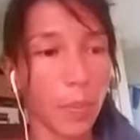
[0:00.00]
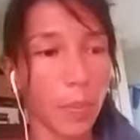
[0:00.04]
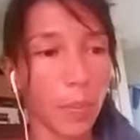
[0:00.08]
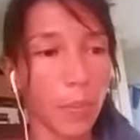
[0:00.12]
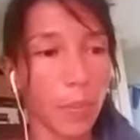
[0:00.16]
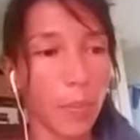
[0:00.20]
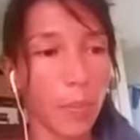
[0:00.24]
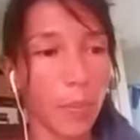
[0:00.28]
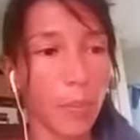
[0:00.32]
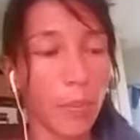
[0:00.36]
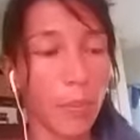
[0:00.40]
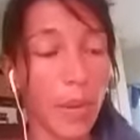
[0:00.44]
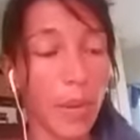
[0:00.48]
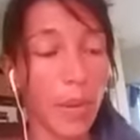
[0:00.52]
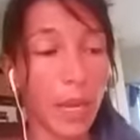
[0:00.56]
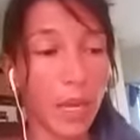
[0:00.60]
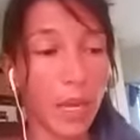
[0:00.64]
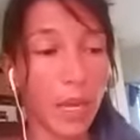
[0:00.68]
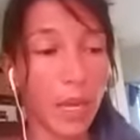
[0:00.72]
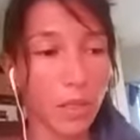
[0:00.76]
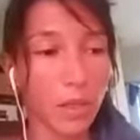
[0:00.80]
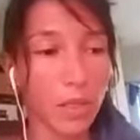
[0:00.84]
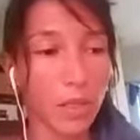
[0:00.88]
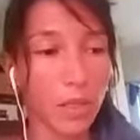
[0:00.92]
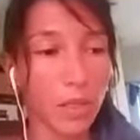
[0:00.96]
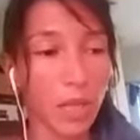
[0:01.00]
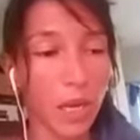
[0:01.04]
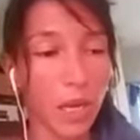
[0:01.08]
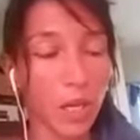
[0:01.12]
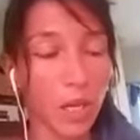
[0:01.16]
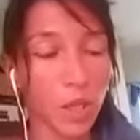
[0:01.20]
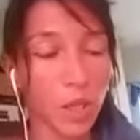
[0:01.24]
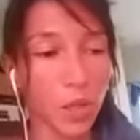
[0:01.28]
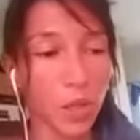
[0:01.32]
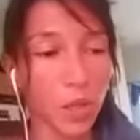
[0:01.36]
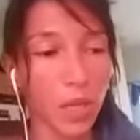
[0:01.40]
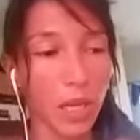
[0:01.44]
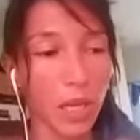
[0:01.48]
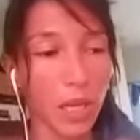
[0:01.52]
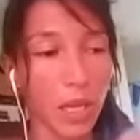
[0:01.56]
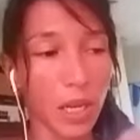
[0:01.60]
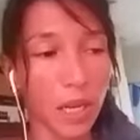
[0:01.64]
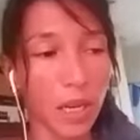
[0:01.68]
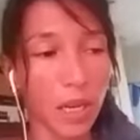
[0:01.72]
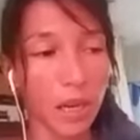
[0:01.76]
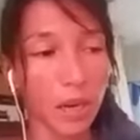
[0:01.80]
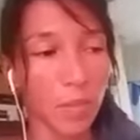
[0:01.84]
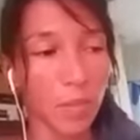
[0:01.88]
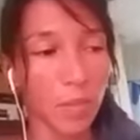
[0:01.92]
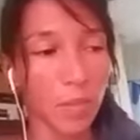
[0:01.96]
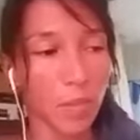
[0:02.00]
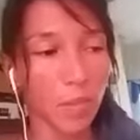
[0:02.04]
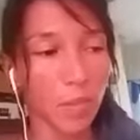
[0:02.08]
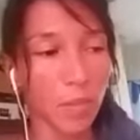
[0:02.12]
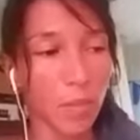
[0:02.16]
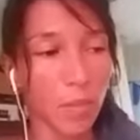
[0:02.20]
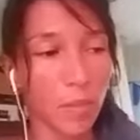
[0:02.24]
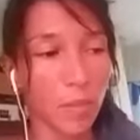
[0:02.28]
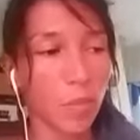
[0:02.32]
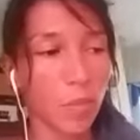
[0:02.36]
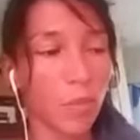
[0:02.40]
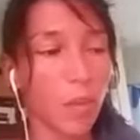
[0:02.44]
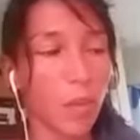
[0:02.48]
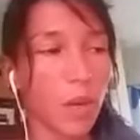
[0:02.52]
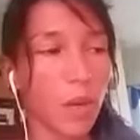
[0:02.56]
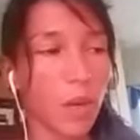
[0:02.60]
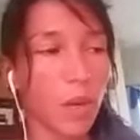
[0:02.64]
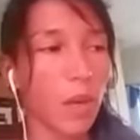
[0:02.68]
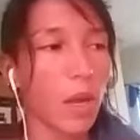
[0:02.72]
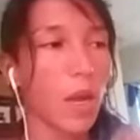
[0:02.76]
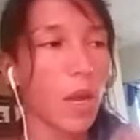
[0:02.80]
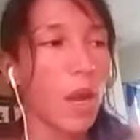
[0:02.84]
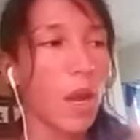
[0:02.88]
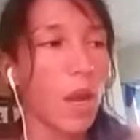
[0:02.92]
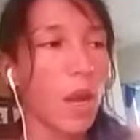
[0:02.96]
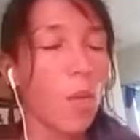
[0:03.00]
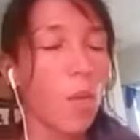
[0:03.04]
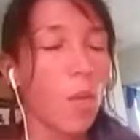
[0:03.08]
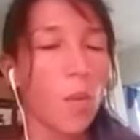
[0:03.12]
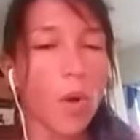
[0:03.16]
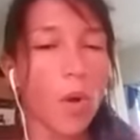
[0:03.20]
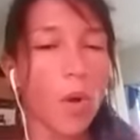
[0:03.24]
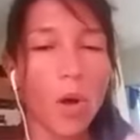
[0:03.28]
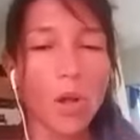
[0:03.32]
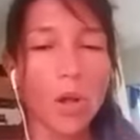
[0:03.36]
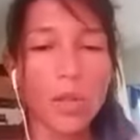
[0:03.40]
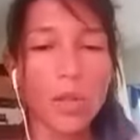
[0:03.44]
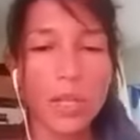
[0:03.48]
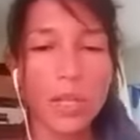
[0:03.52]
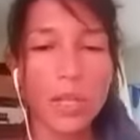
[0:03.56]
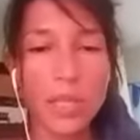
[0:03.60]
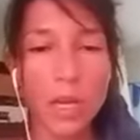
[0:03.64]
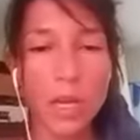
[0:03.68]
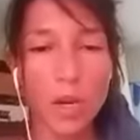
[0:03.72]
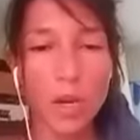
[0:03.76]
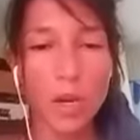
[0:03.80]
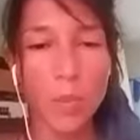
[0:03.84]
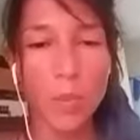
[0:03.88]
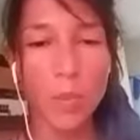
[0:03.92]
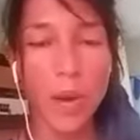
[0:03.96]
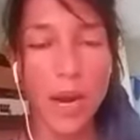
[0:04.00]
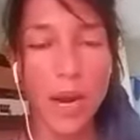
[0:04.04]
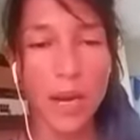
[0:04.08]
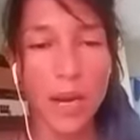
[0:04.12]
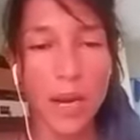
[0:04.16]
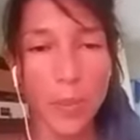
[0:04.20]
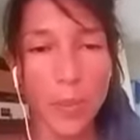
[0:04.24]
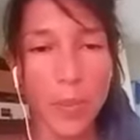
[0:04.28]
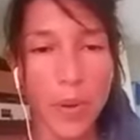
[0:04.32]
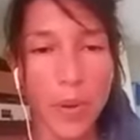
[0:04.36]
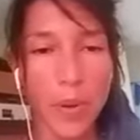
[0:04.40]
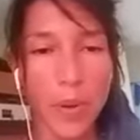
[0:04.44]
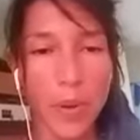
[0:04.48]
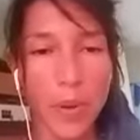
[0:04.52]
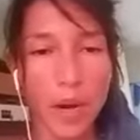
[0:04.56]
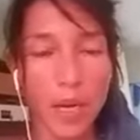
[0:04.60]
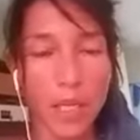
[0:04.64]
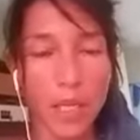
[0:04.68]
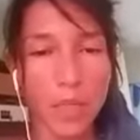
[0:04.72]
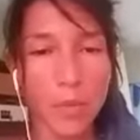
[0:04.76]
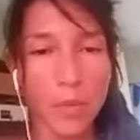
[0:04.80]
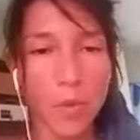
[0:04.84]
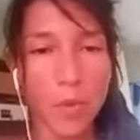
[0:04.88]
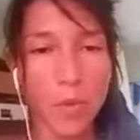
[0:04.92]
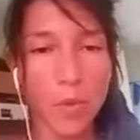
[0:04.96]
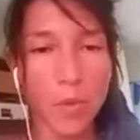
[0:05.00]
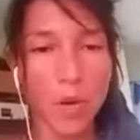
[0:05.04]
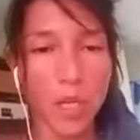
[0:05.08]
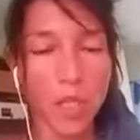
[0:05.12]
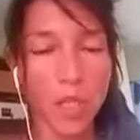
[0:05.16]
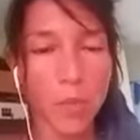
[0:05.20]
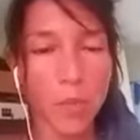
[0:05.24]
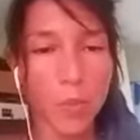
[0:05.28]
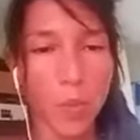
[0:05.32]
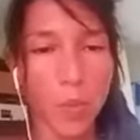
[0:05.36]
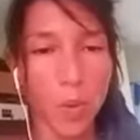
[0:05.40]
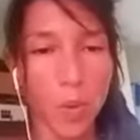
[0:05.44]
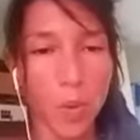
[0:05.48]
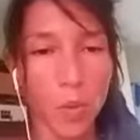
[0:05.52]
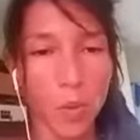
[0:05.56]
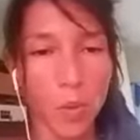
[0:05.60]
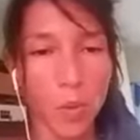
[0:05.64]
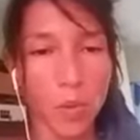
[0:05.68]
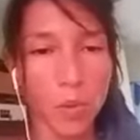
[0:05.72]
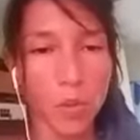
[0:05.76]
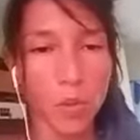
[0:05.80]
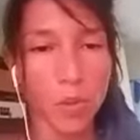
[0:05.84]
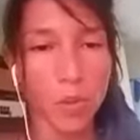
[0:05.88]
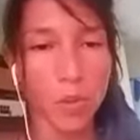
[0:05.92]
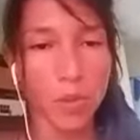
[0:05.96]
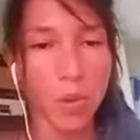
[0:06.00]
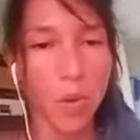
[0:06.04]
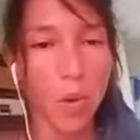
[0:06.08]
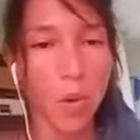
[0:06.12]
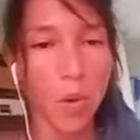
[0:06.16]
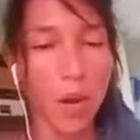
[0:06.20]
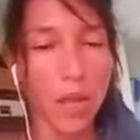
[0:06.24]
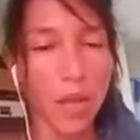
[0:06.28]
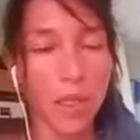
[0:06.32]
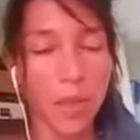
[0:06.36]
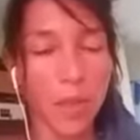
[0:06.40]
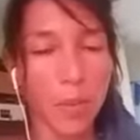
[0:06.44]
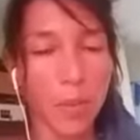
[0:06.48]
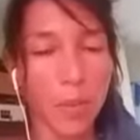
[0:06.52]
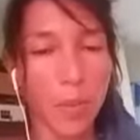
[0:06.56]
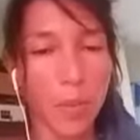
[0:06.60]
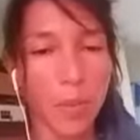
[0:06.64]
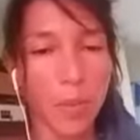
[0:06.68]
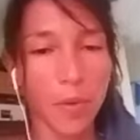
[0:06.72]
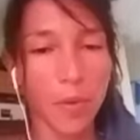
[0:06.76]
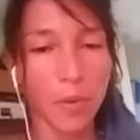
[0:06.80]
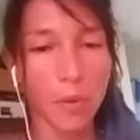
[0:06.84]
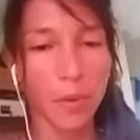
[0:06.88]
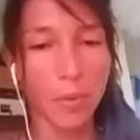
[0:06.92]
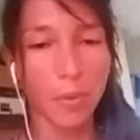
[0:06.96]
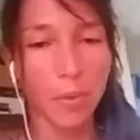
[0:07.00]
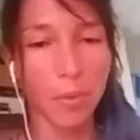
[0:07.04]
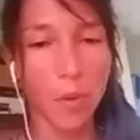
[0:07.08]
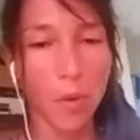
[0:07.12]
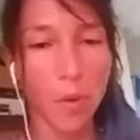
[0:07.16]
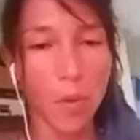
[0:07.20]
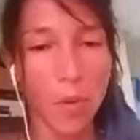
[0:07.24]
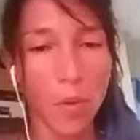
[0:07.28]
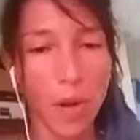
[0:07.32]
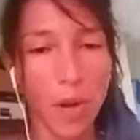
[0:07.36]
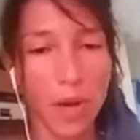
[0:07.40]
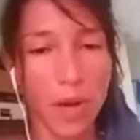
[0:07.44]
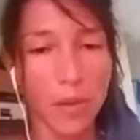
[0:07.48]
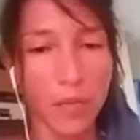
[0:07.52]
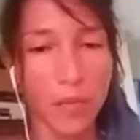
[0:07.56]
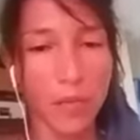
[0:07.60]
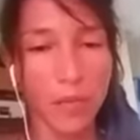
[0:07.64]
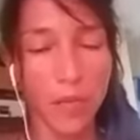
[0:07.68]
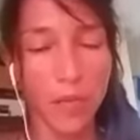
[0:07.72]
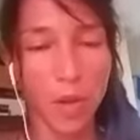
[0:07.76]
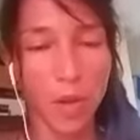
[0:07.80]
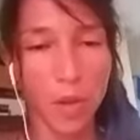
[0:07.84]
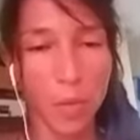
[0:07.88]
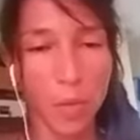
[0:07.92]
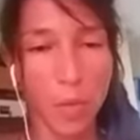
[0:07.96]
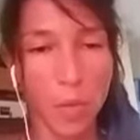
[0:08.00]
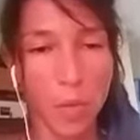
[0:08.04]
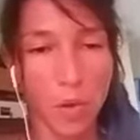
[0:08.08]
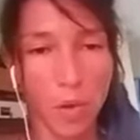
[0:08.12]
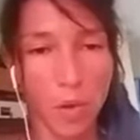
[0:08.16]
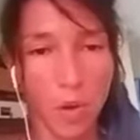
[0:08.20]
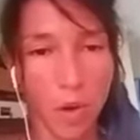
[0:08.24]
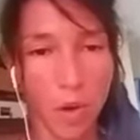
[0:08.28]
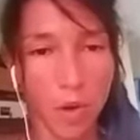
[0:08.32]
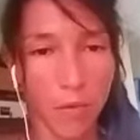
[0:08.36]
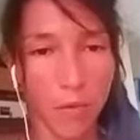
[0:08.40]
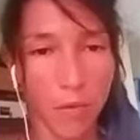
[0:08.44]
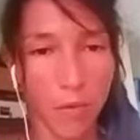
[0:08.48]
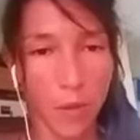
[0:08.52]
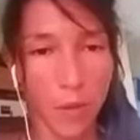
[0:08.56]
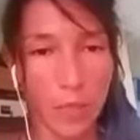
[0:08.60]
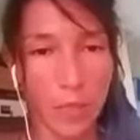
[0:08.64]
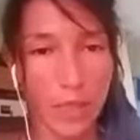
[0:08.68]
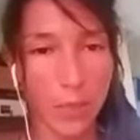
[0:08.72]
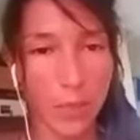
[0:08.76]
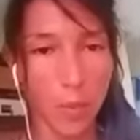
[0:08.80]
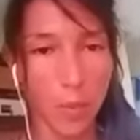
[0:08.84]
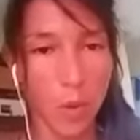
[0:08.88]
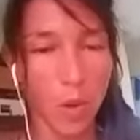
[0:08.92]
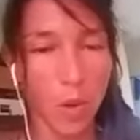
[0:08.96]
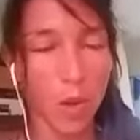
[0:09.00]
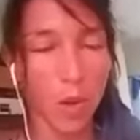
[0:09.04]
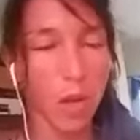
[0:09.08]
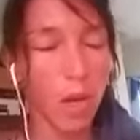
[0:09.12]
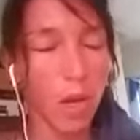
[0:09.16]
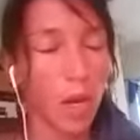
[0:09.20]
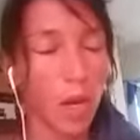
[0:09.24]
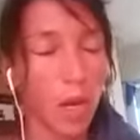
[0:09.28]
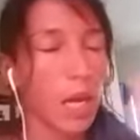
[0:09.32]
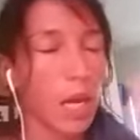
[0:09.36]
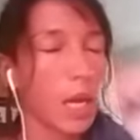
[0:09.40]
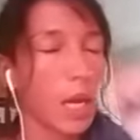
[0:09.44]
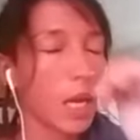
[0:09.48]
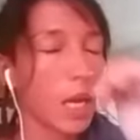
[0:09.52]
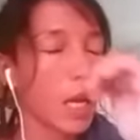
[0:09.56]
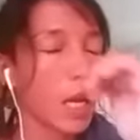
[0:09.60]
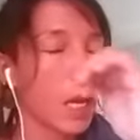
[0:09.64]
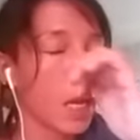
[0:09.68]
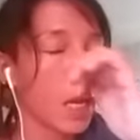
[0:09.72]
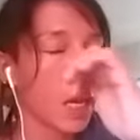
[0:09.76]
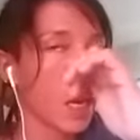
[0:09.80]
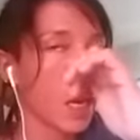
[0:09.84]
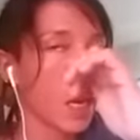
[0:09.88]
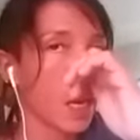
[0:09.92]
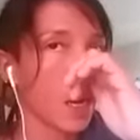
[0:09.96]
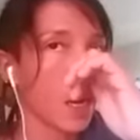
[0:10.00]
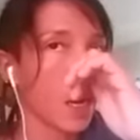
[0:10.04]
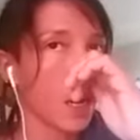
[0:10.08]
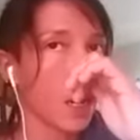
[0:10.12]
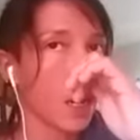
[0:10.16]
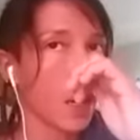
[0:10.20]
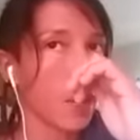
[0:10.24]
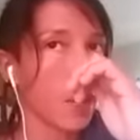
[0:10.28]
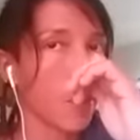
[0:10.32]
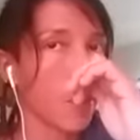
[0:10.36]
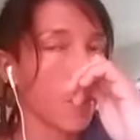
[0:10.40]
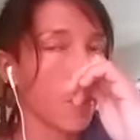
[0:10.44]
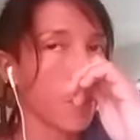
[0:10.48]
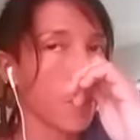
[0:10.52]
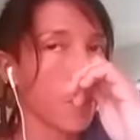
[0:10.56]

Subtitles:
males actually, well, all this acrobatic part is more exposed, so I think people already feel more comfortable. But